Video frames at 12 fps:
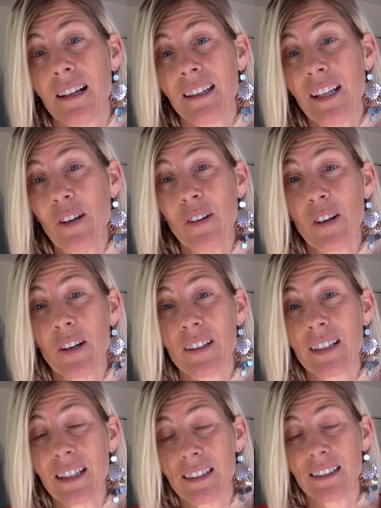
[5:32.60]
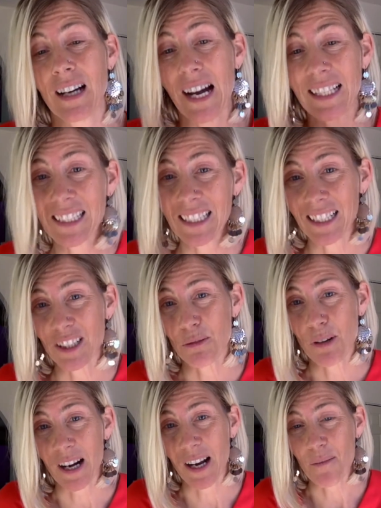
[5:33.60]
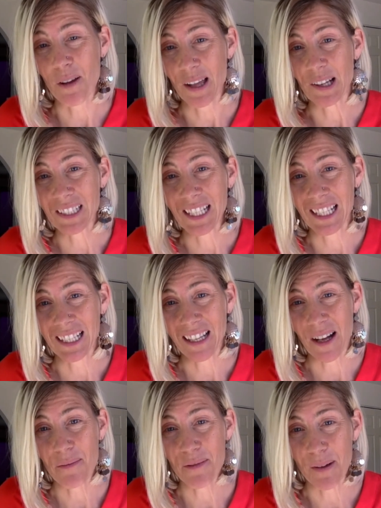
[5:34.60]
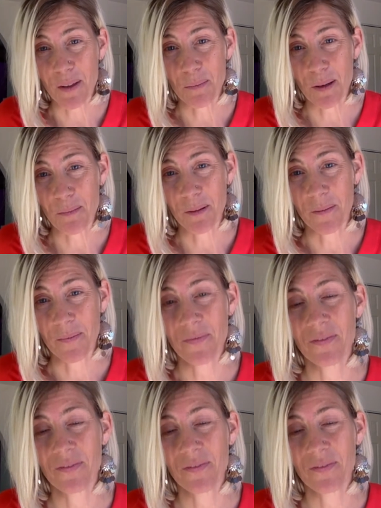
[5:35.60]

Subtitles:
I didn't get to where I am without getting the help from other people.